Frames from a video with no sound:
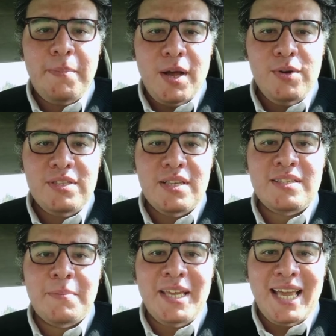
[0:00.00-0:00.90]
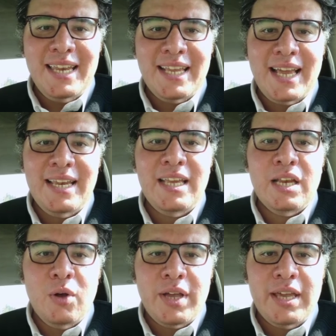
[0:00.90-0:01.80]
about the mechanically
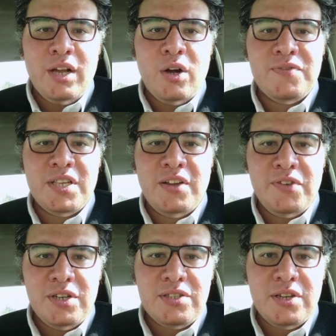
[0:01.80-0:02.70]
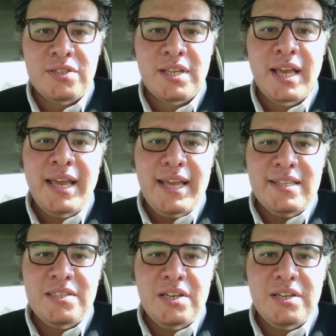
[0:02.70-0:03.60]
locking of the reversers
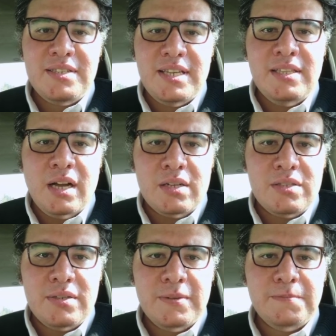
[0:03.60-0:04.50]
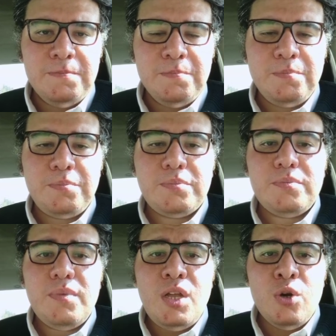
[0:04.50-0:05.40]
in their C duct
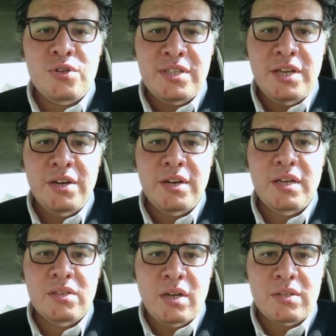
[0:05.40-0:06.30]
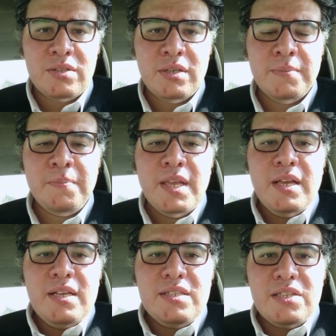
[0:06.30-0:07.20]
or their duct.
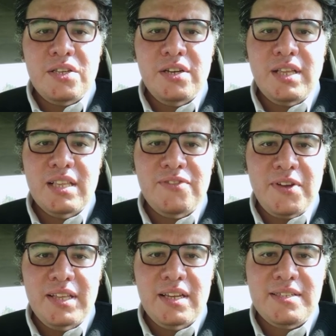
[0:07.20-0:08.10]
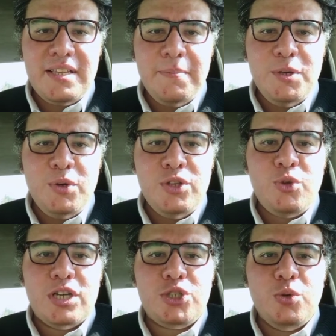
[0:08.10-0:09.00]
The third and final step, you need
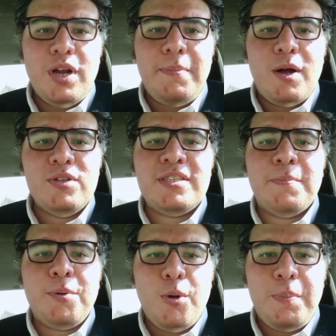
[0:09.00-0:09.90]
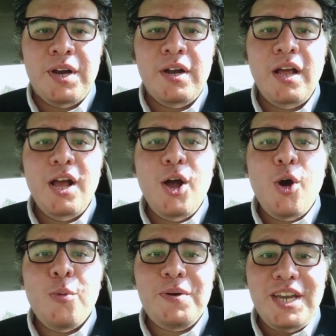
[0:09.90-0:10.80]
to assure about the proper
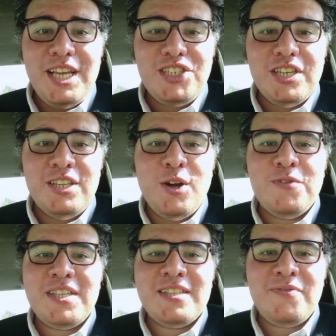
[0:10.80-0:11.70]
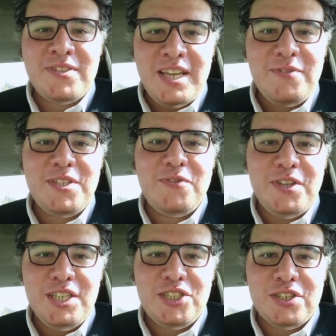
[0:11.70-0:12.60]
operation of the safety
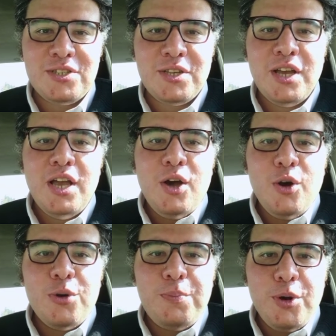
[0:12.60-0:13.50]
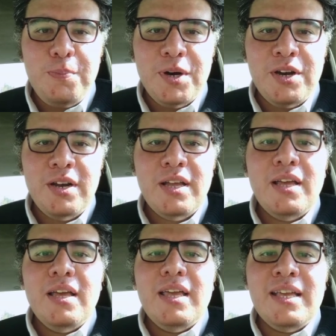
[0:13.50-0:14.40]
features or proper
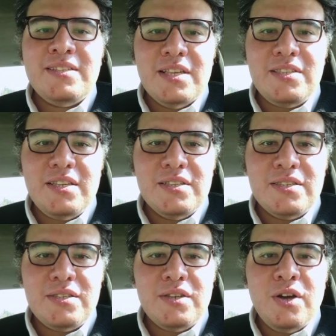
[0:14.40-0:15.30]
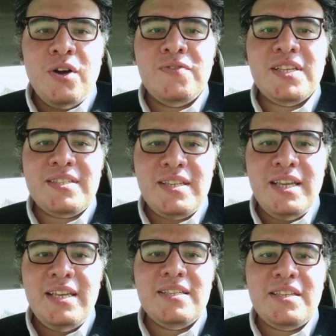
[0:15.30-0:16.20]
existence of the
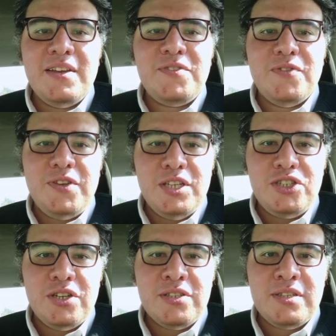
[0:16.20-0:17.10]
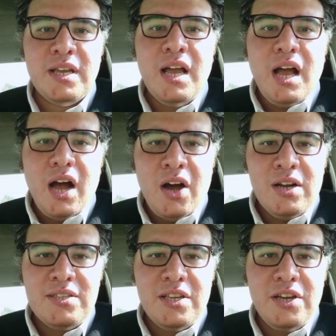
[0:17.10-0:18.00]
three safety features
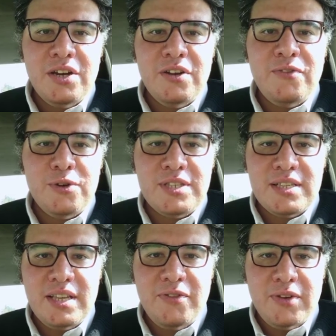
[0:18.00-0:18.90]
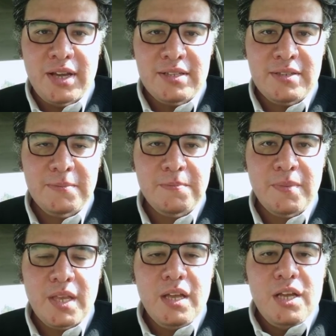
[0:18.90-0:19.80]
are there for the safe flight.
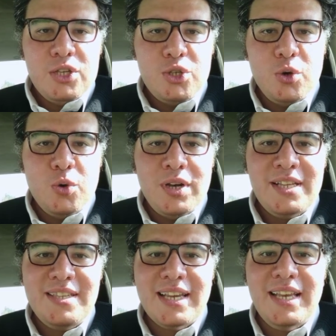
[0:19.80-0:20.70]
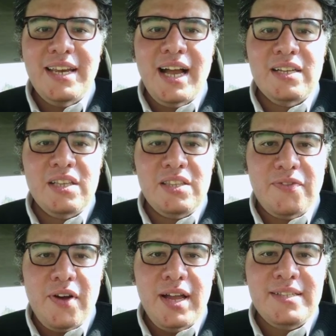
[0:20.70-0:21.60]
So let's clearly
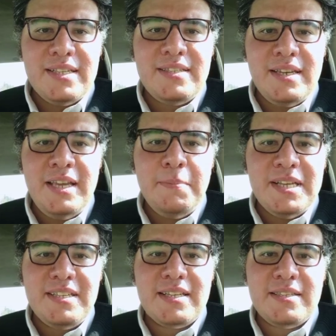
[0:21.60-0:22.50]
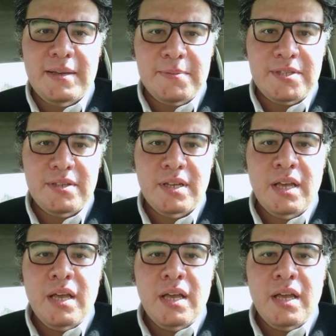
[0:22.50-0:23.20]
identify these three basic steps.